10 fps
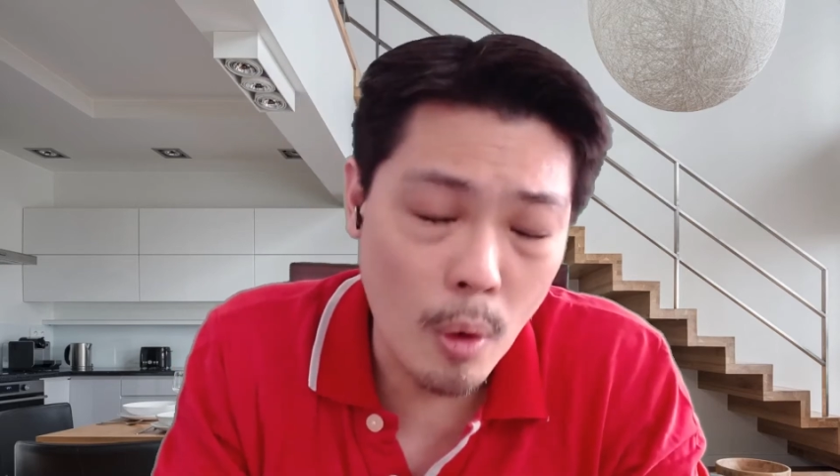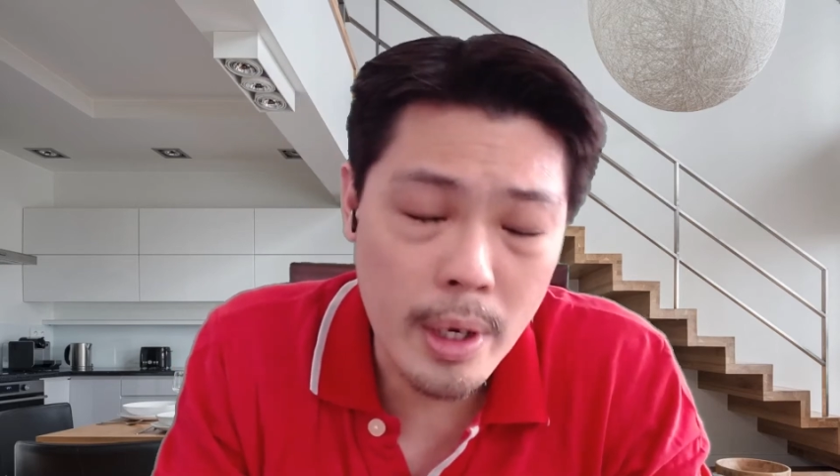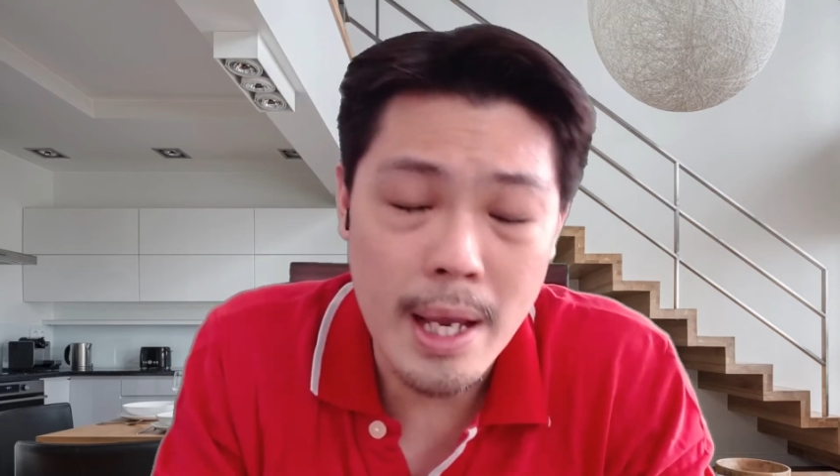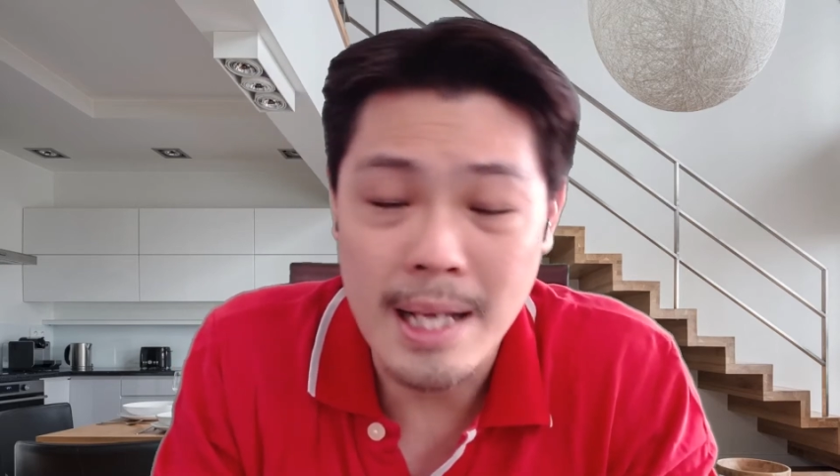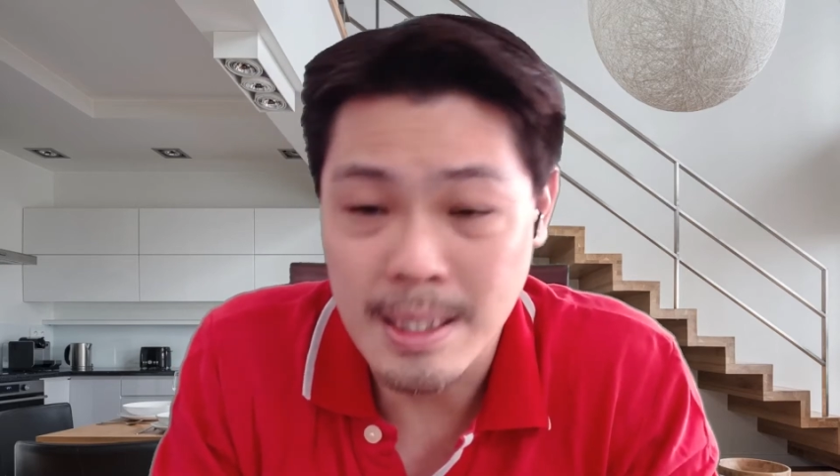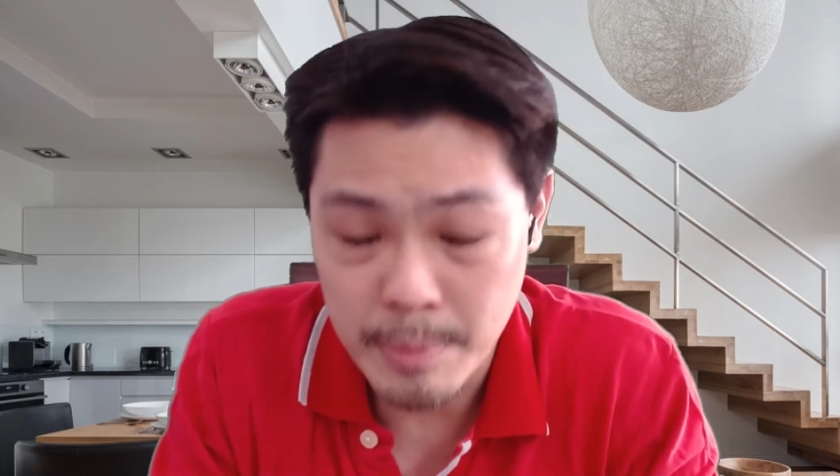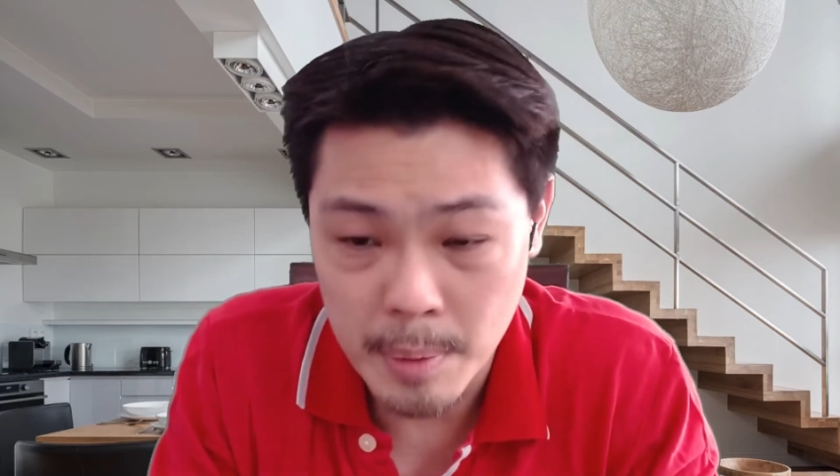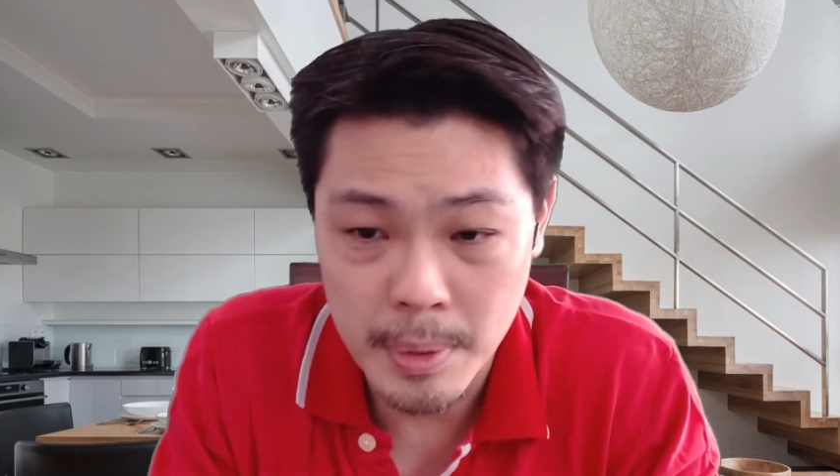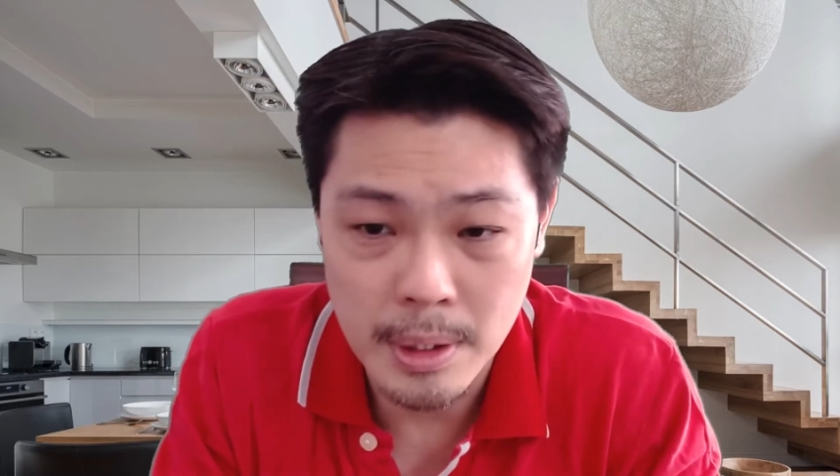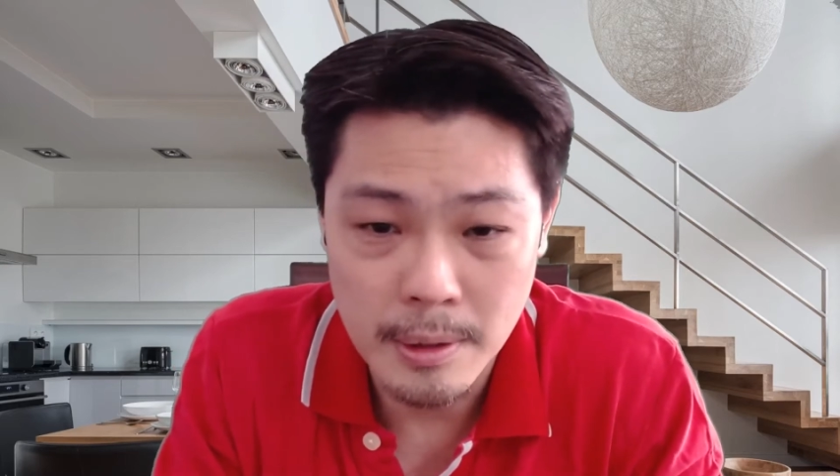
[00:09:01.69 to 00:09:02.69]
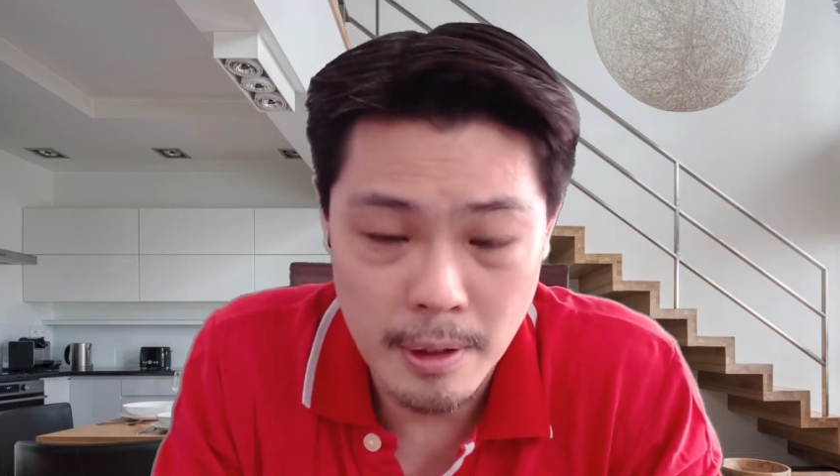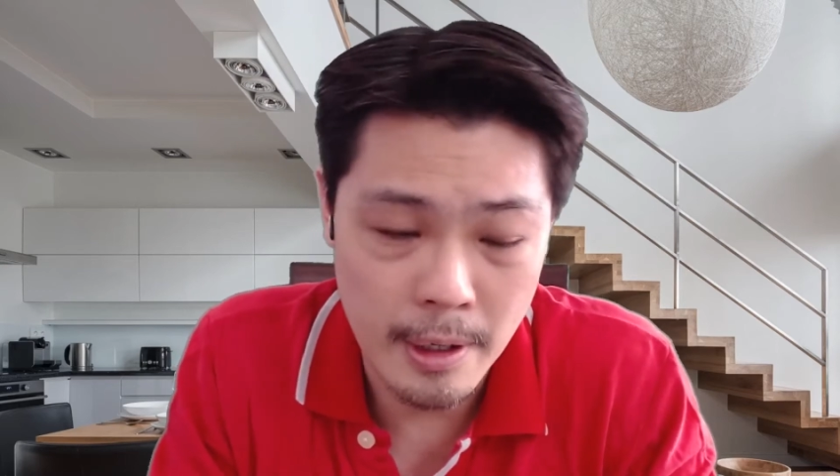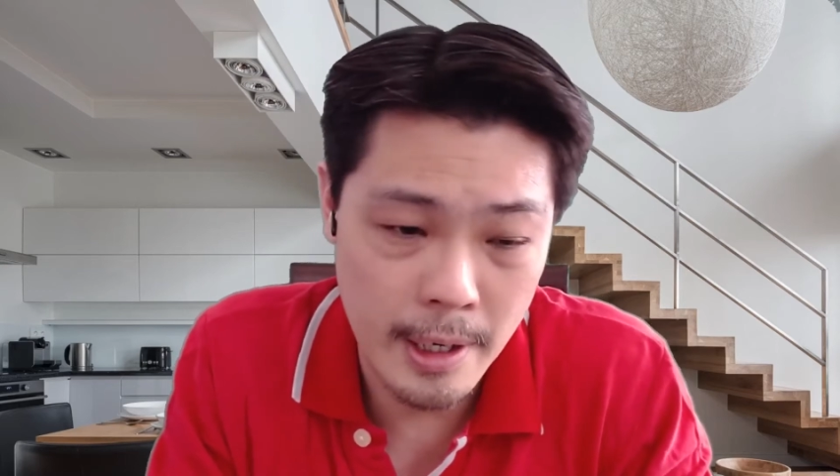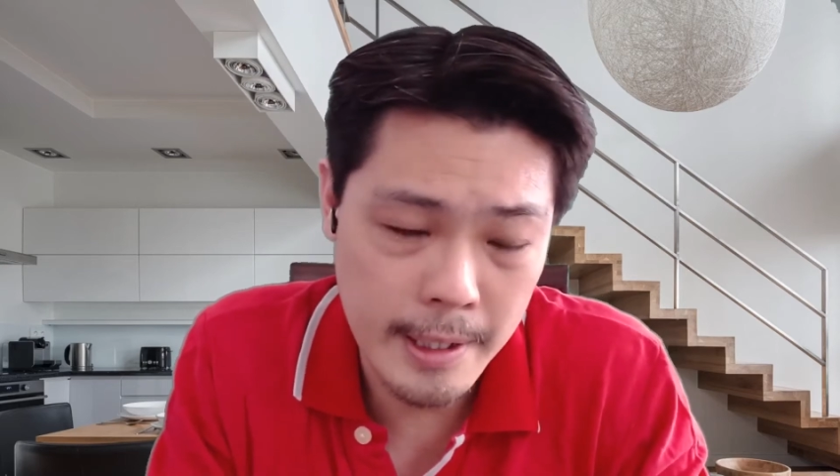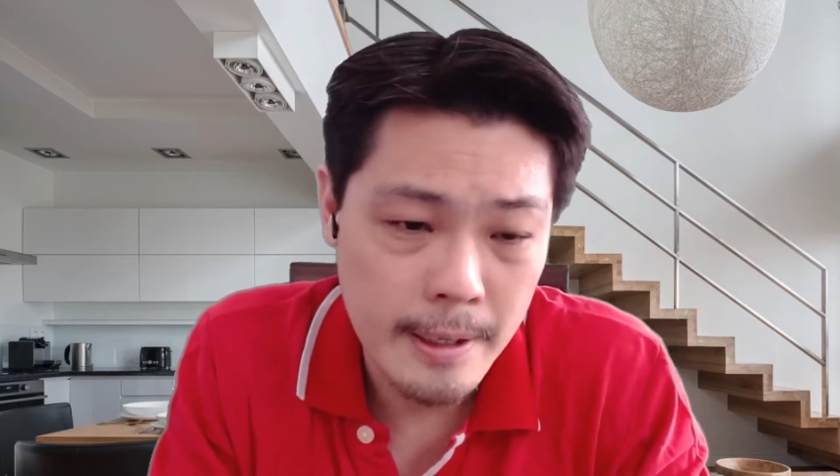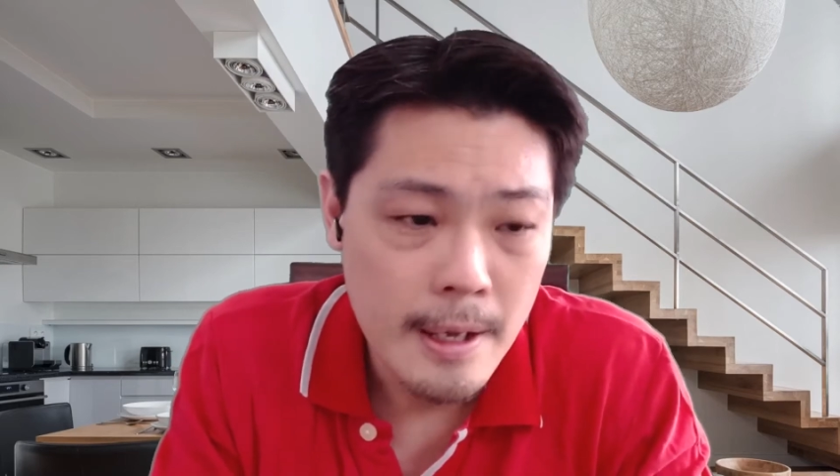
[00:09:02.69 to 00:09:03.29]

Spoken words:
okay, acceptable. All right.